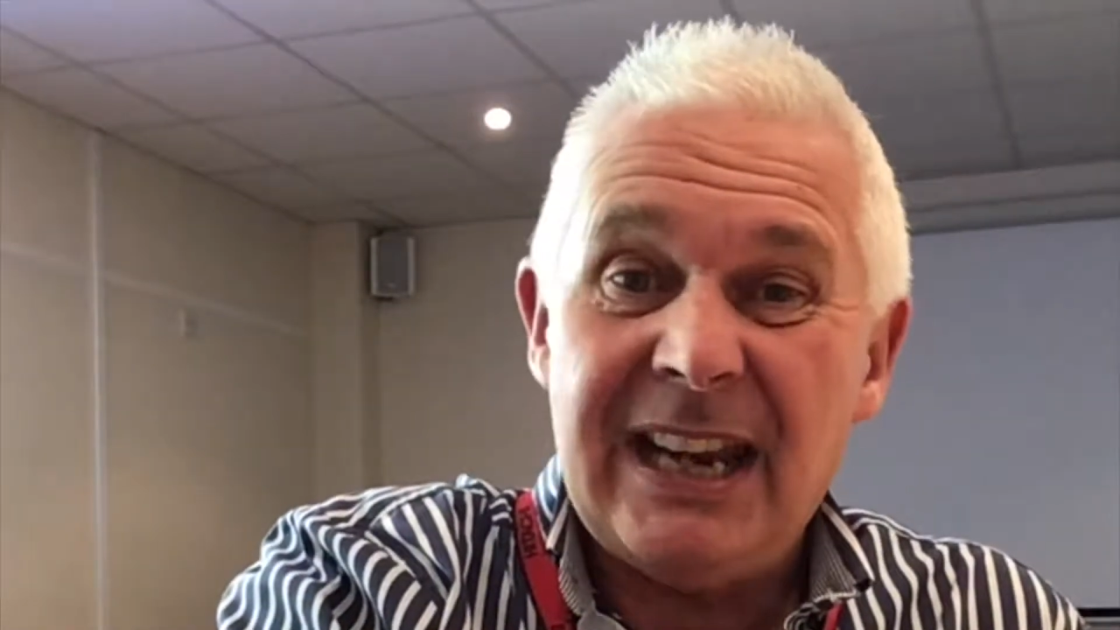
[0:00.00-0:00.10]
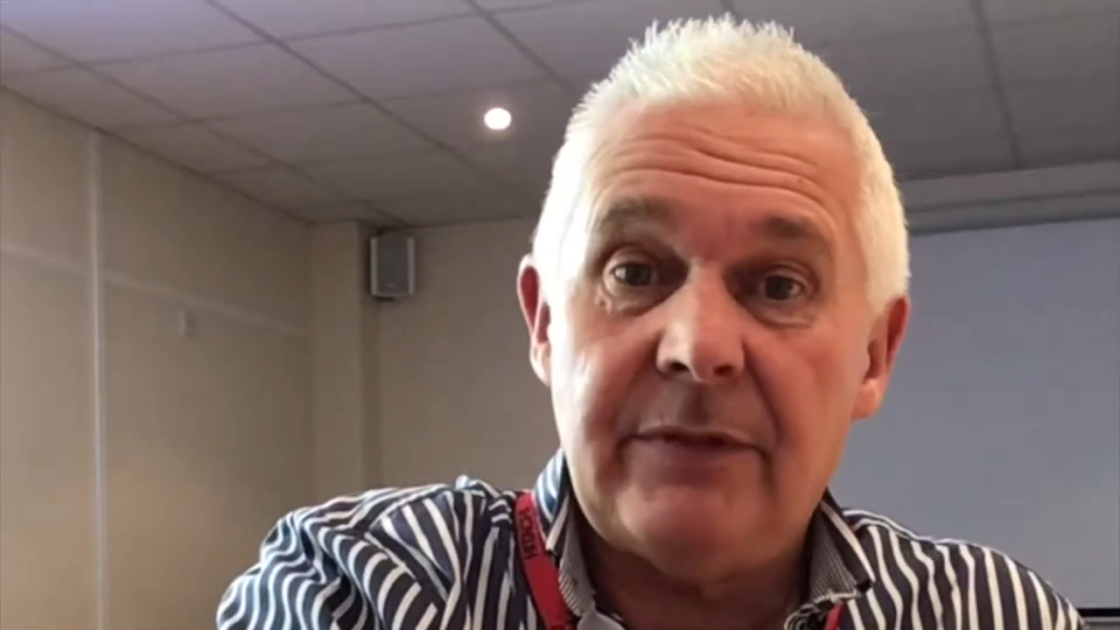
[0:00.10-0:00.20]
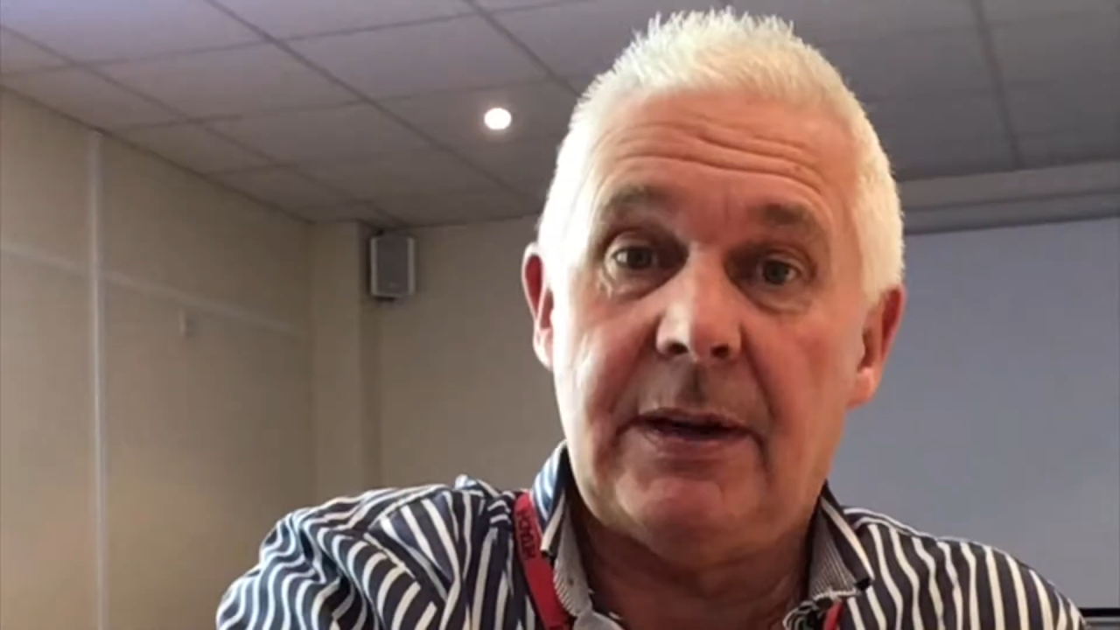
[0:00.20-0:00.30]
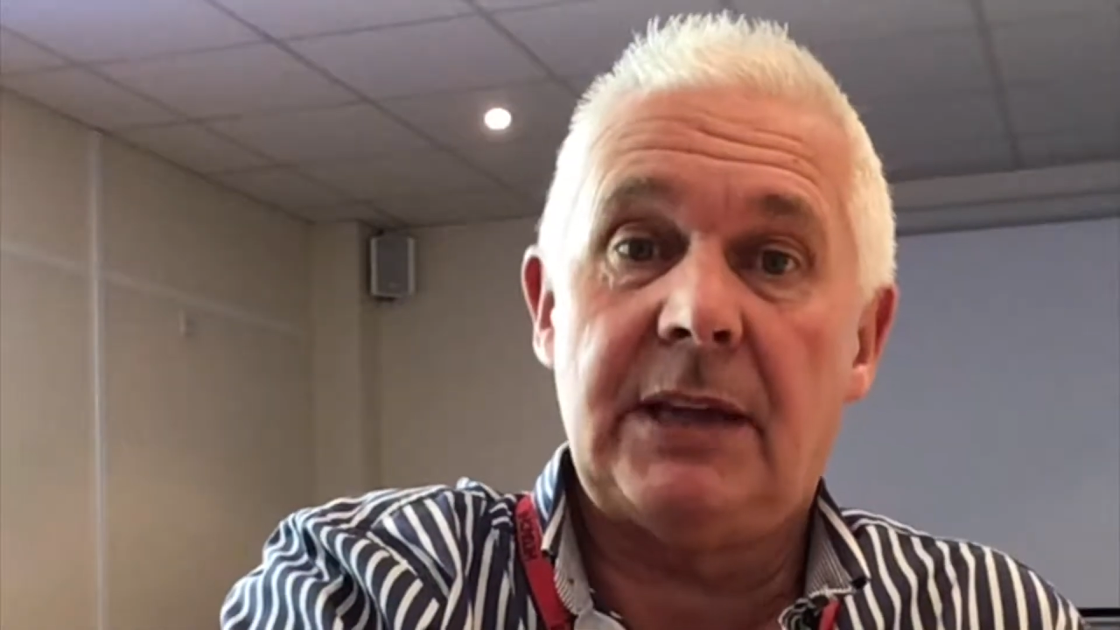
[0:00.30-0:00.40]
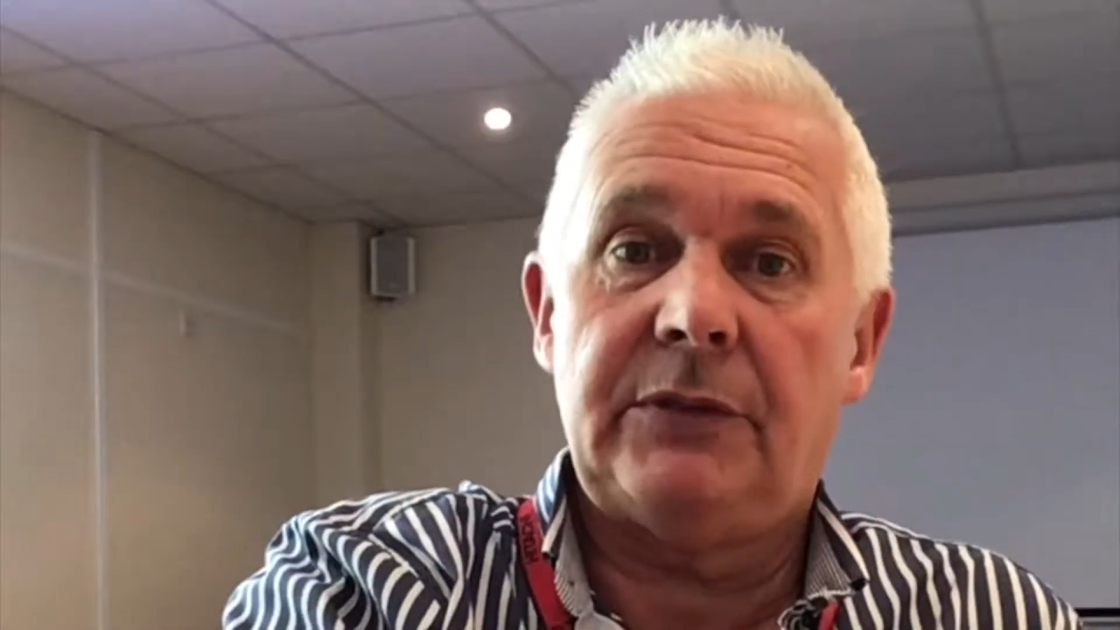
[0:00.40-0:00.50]

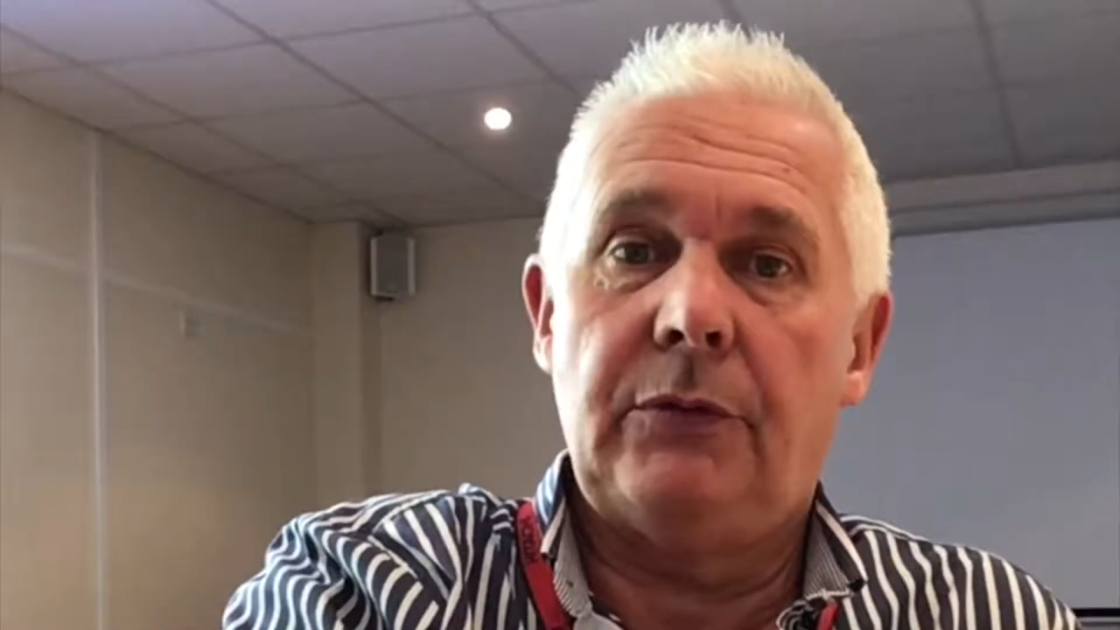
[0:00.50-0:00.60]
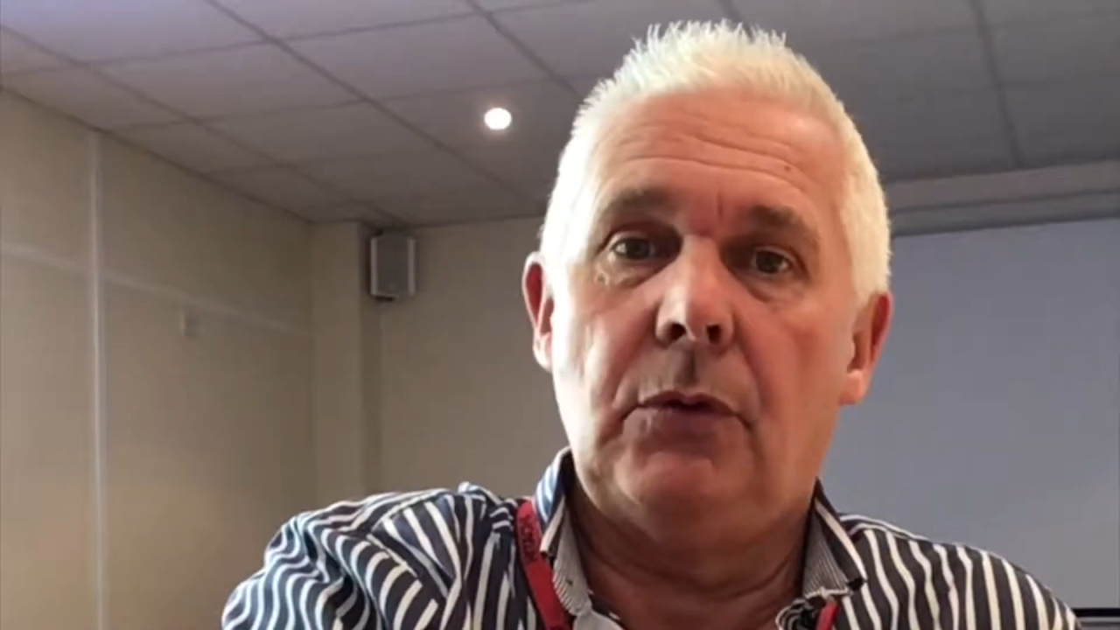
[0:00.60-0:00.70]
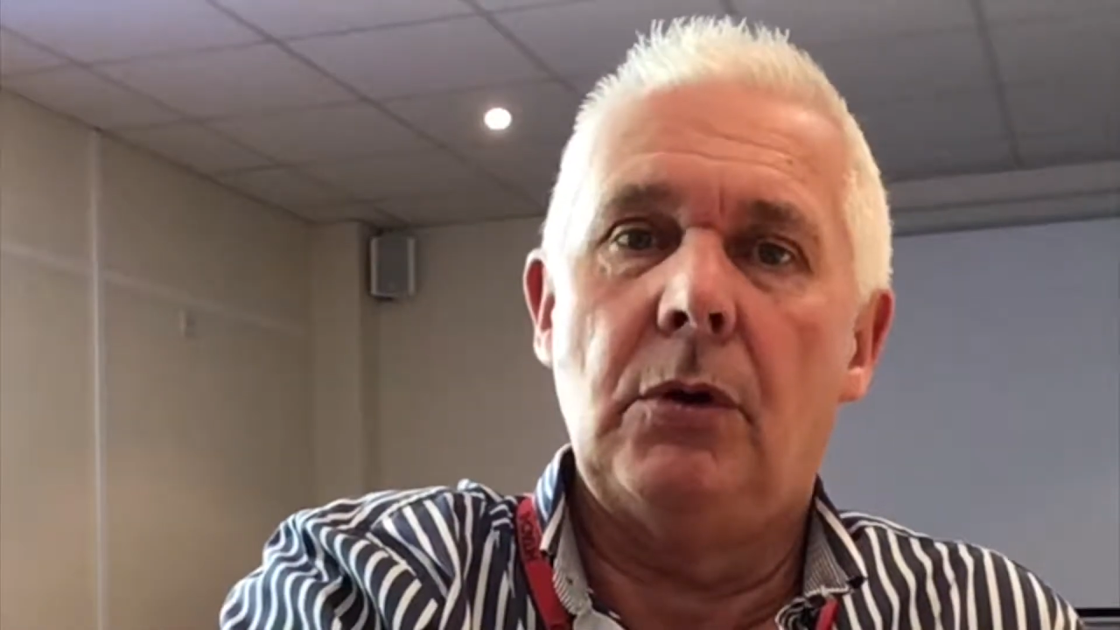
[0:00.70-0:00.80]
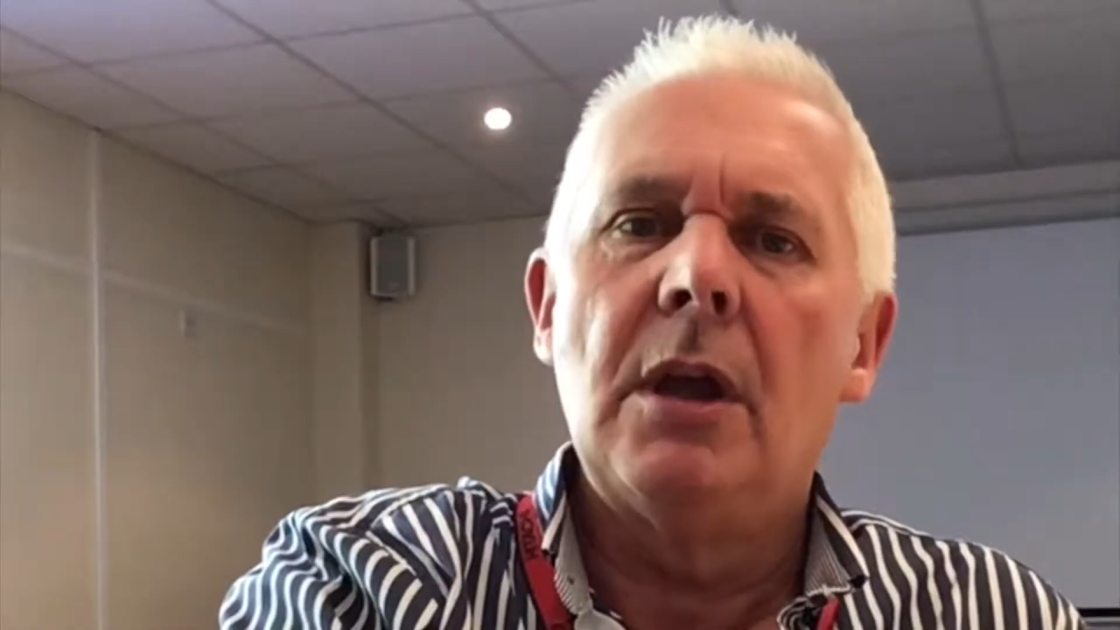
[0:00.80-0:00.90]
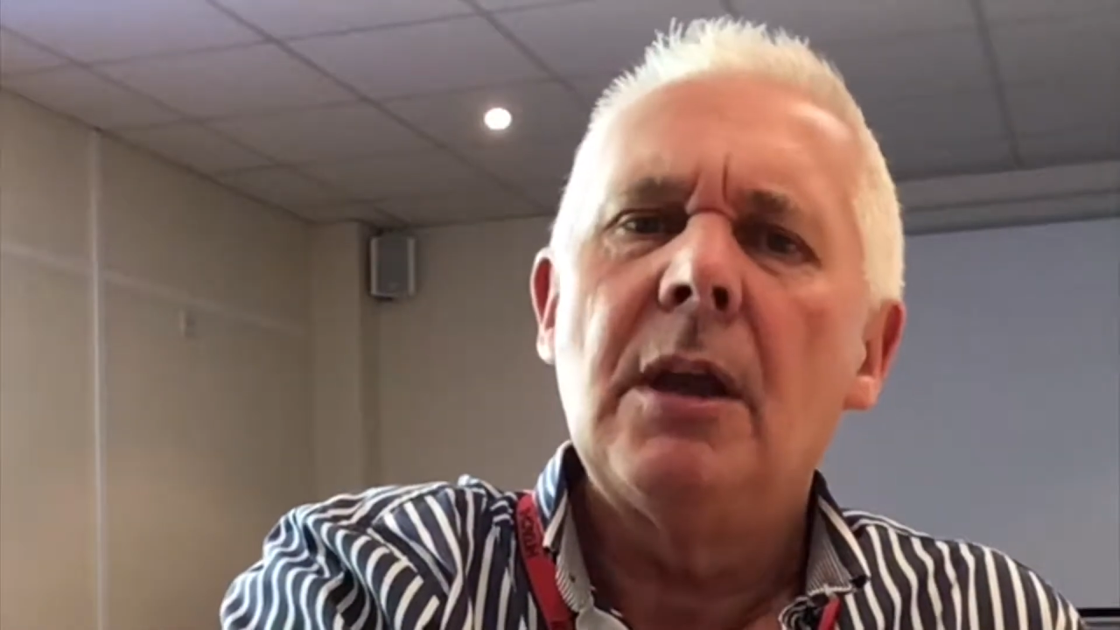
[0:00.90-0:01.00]
even ask for,